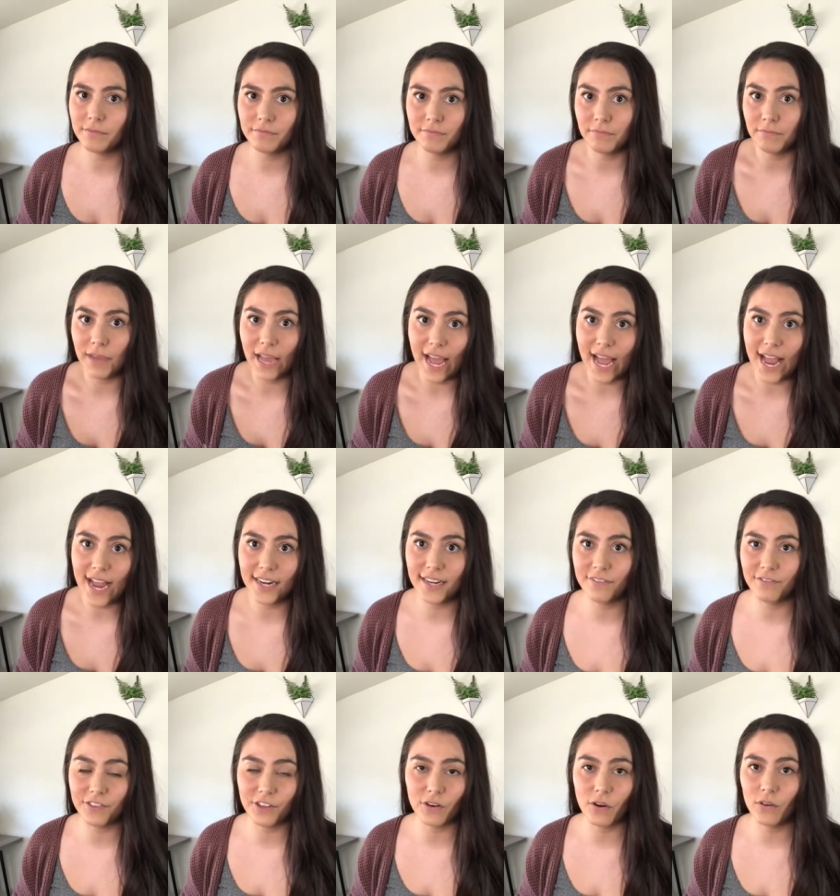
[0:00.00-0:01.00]
bad,
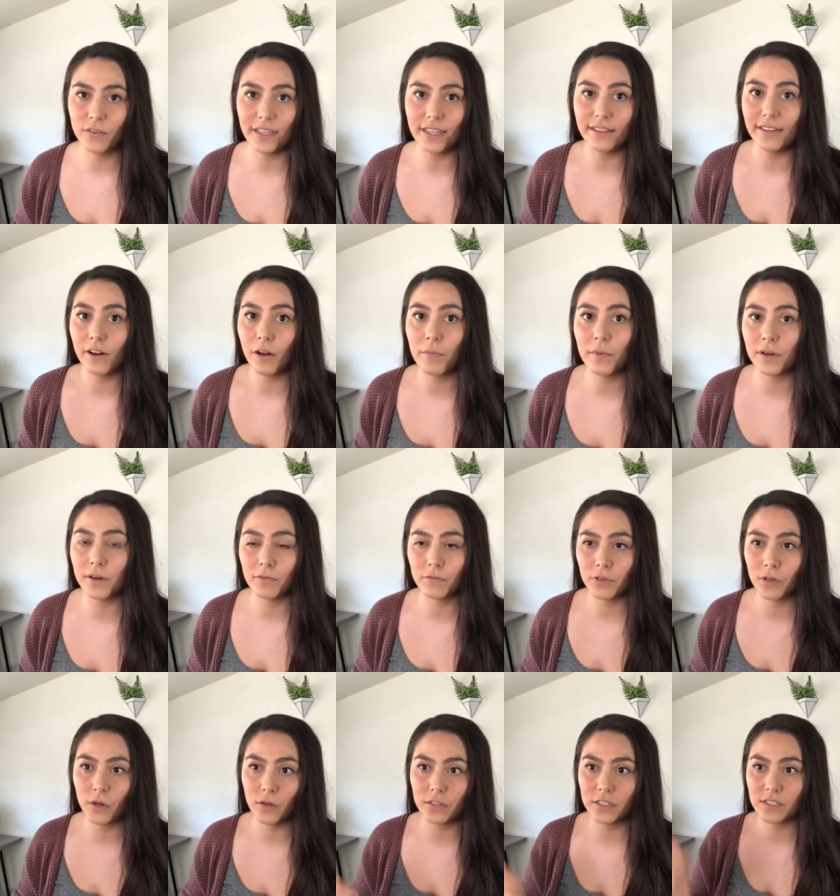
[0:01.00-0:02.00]
if they're only a little bit of
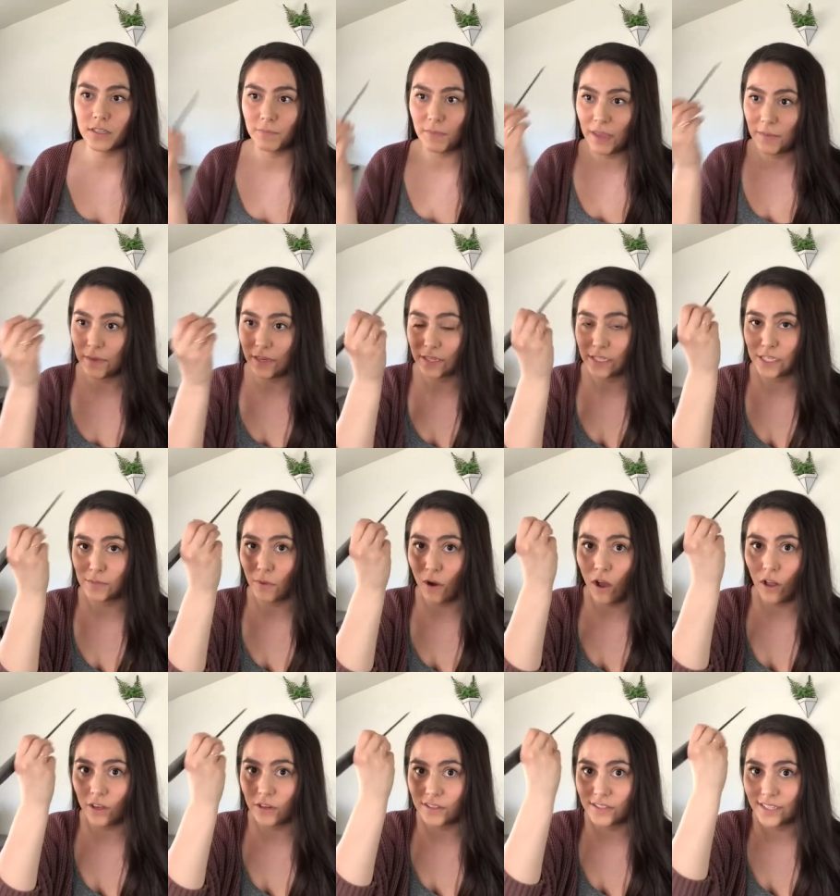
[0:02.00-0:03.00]
roots, maybe a
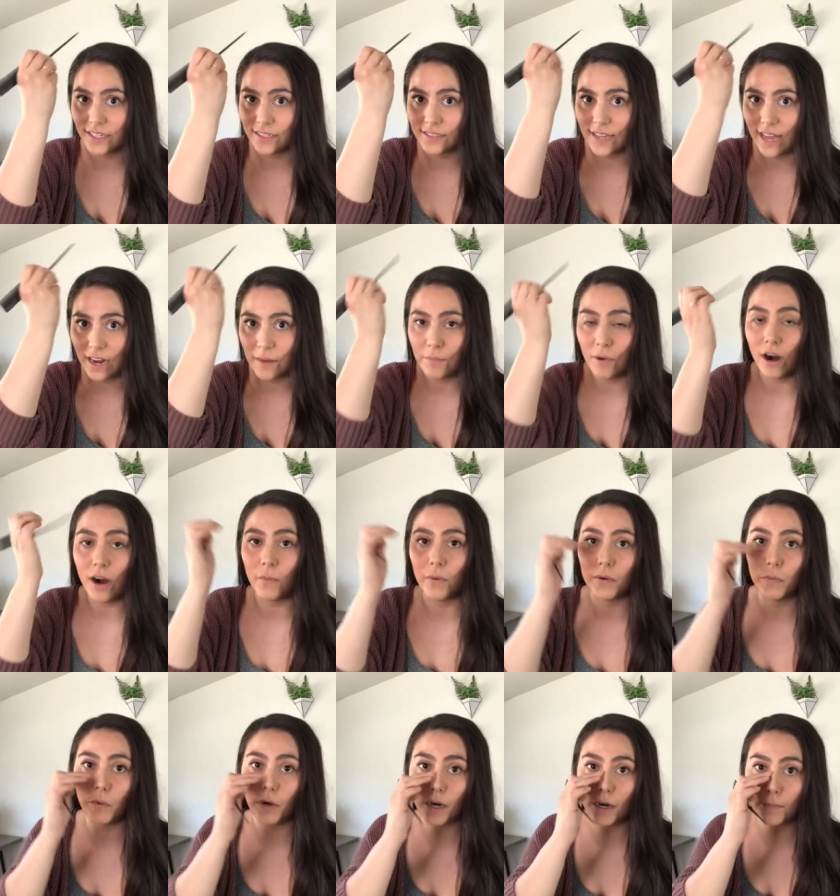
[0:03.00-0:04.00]
smaller zigzag part would
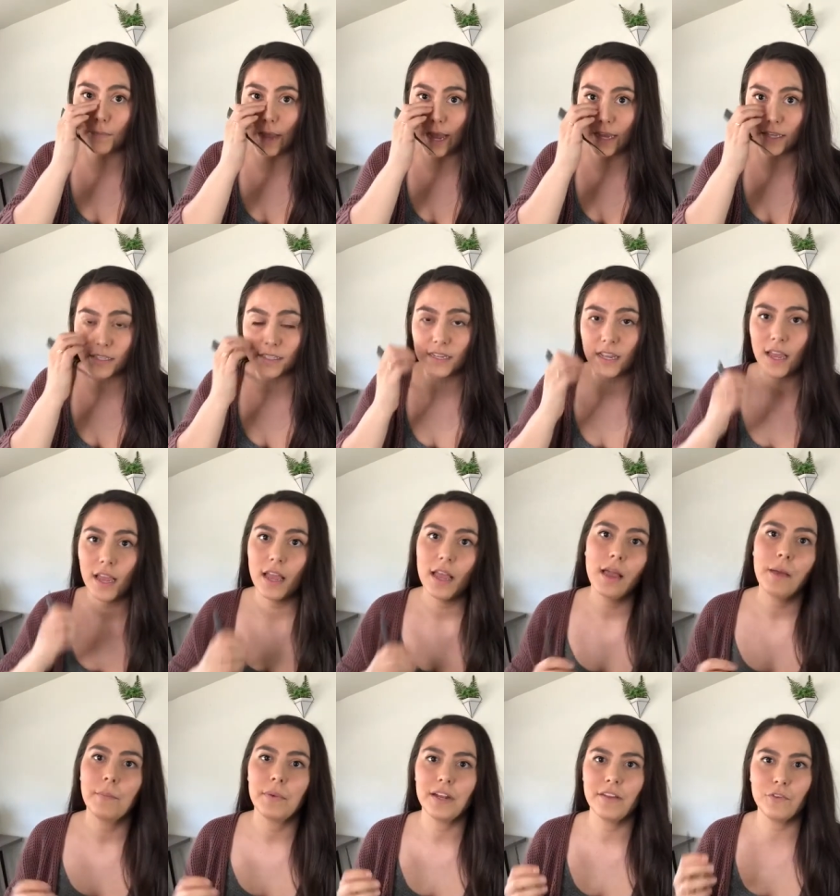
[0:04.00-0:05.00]
work best.
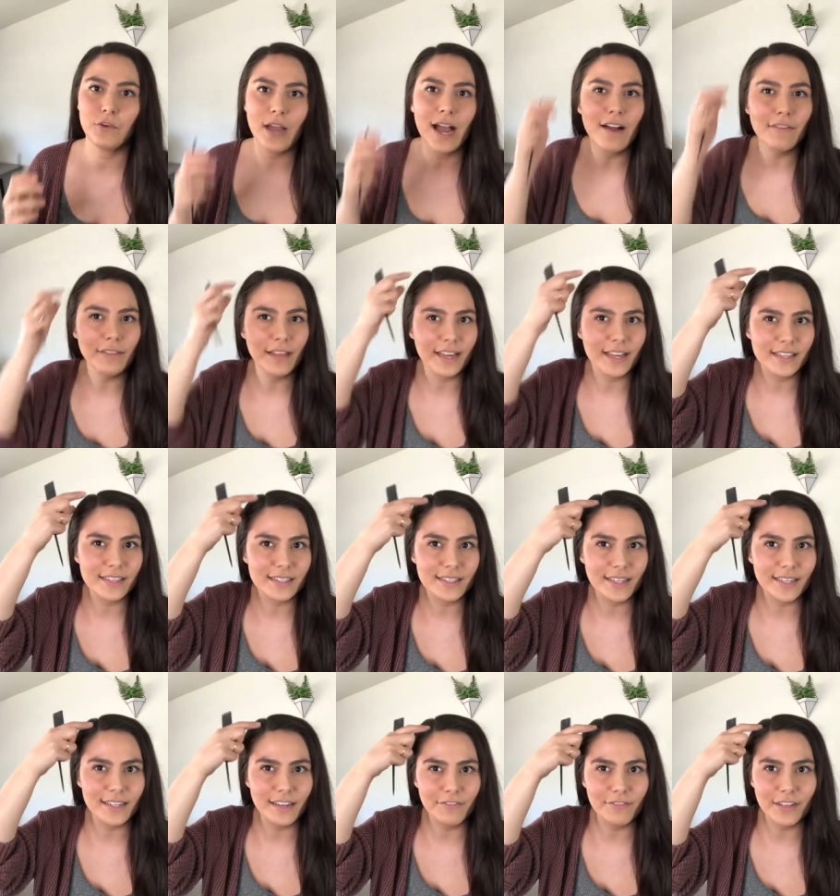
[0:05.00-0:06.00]
But if you have like a
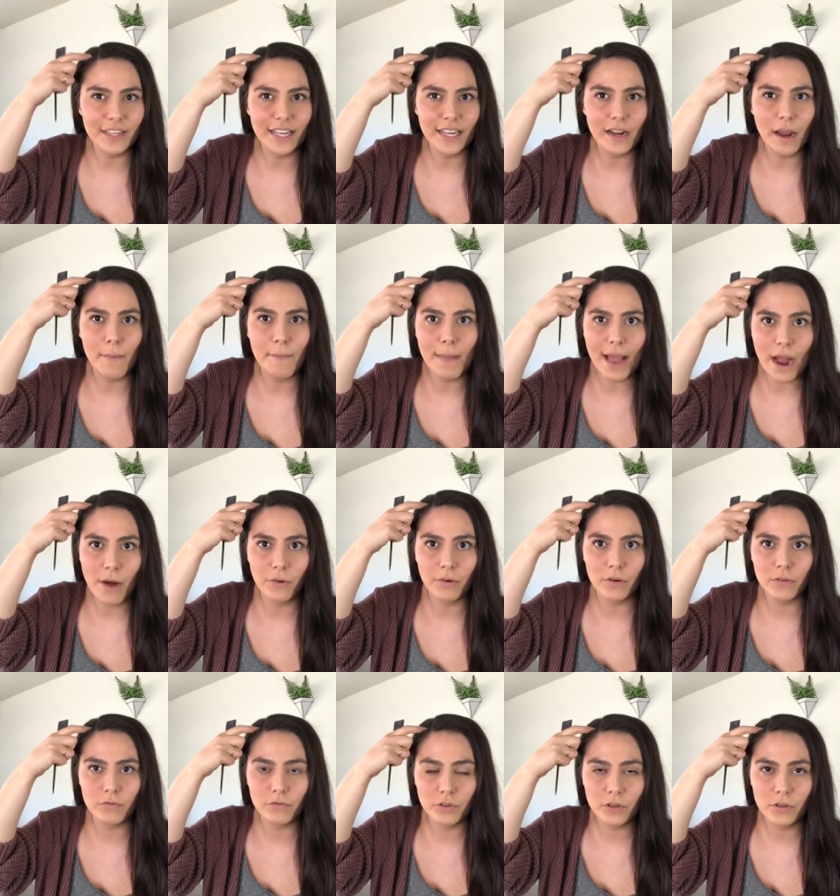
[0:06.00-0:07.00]
significant amount
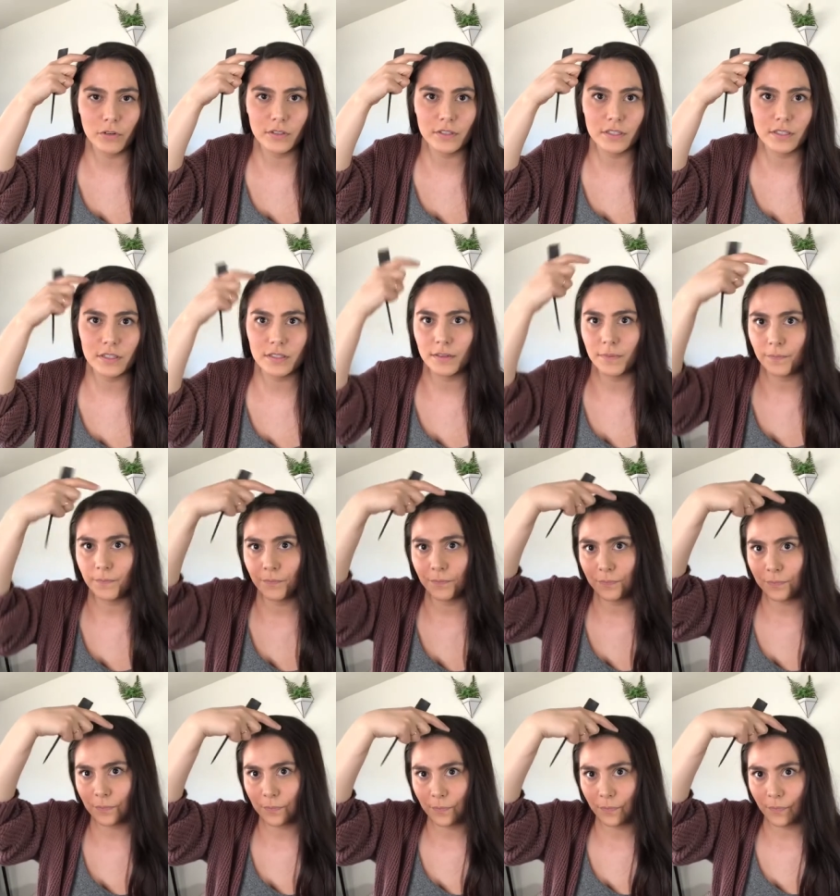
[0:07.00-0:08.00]
of roots
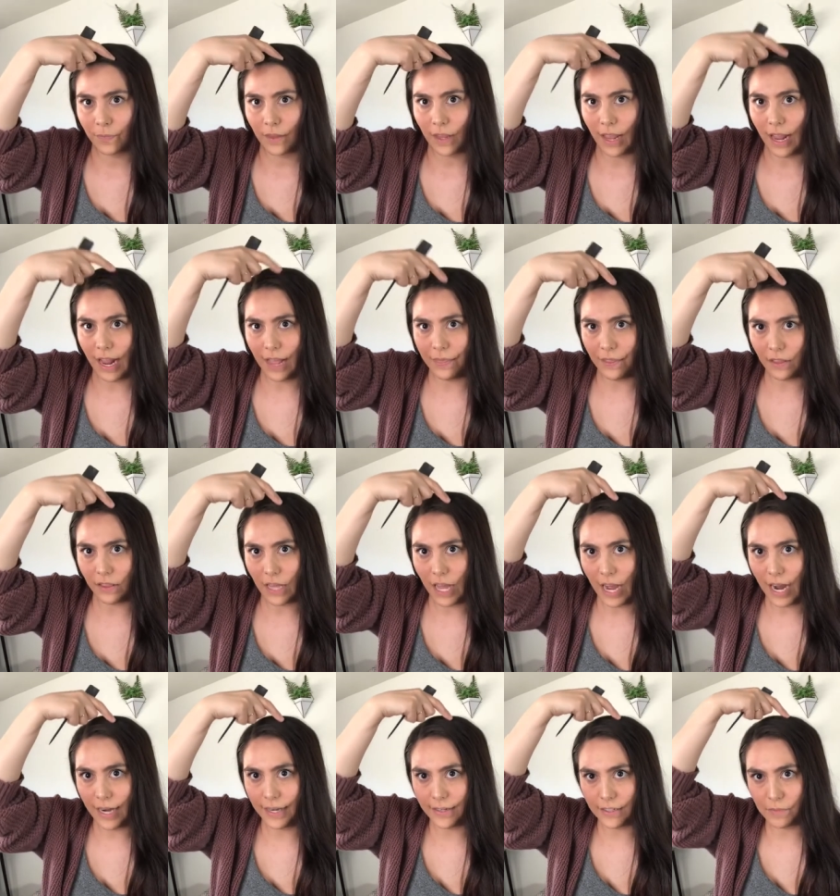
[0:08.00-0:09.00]
and the
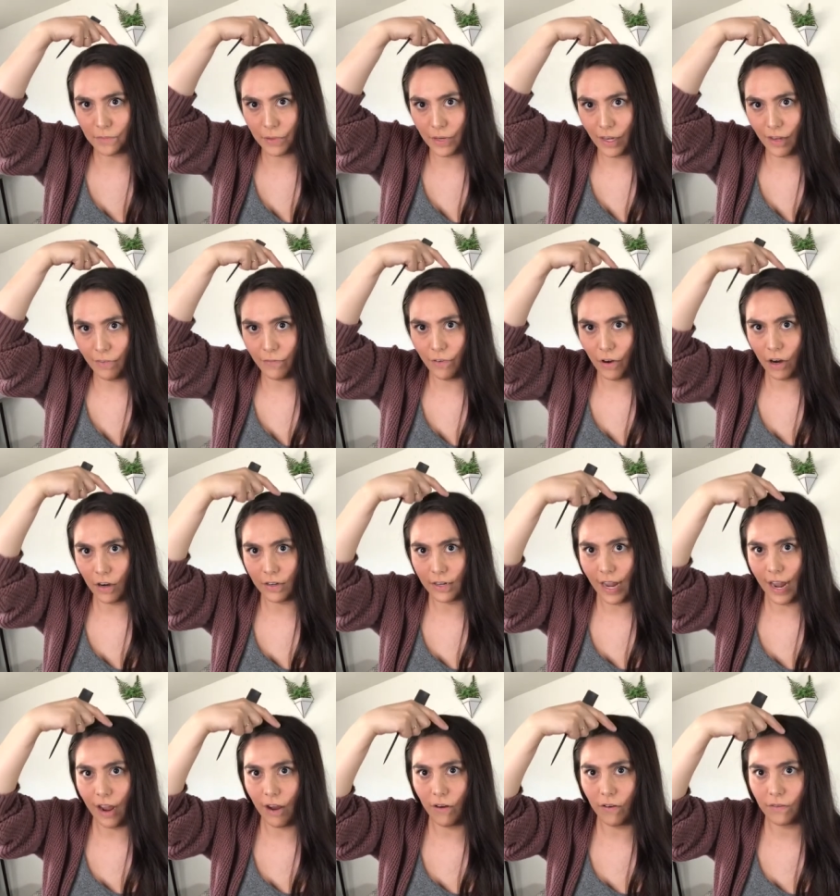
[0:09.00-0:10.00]
line is pretty far
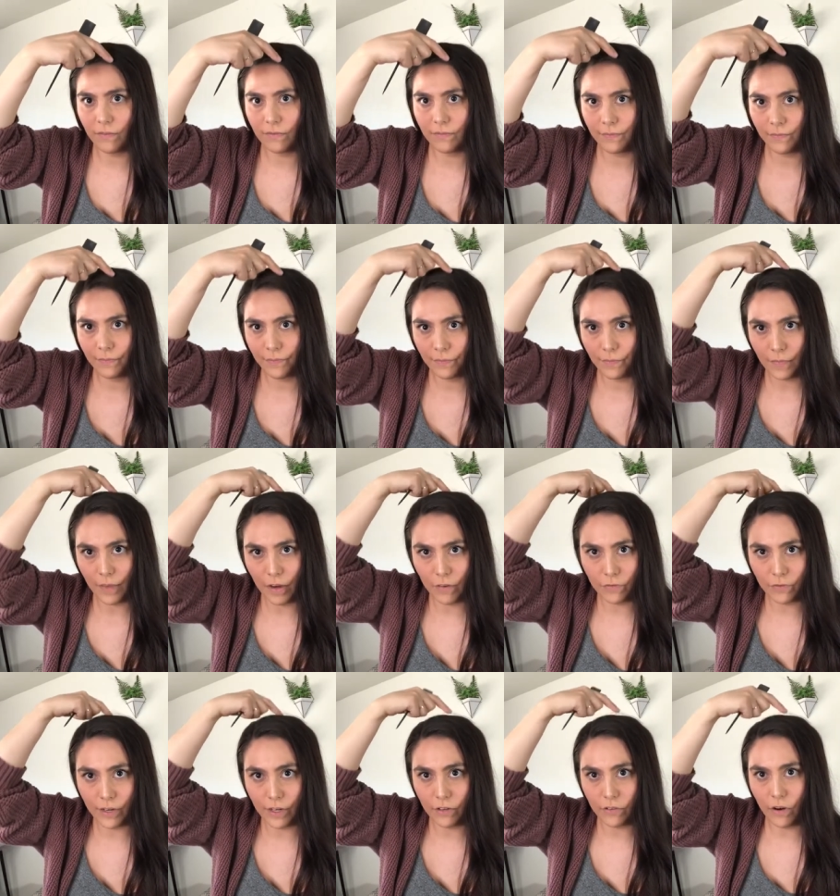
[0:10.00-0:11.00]
down of
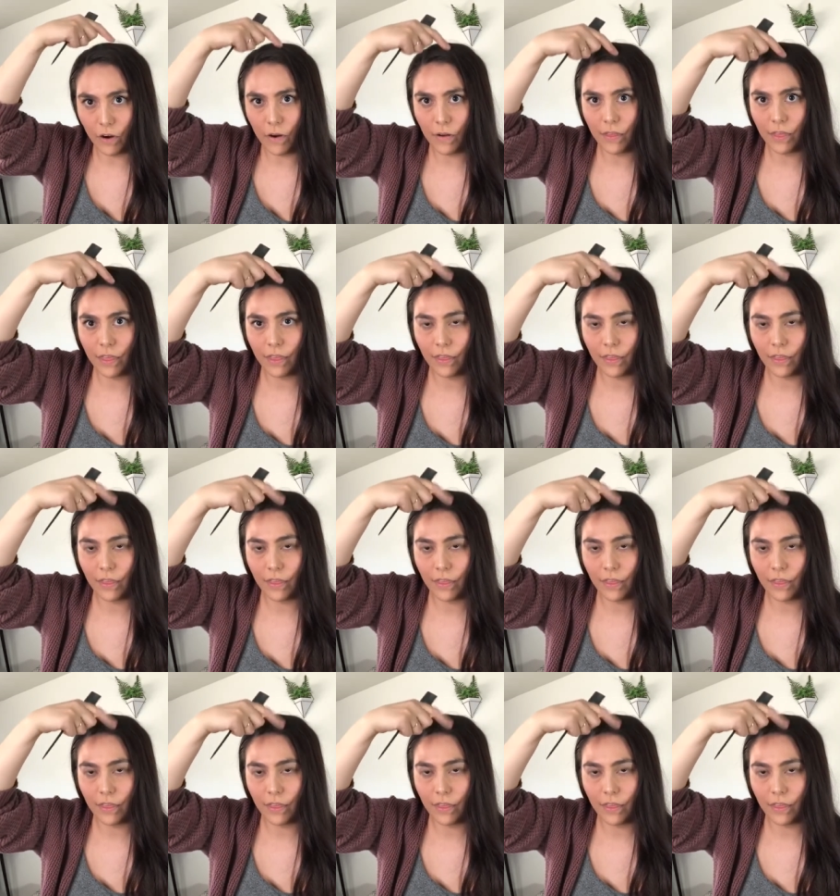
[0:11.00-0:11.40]
regrowth,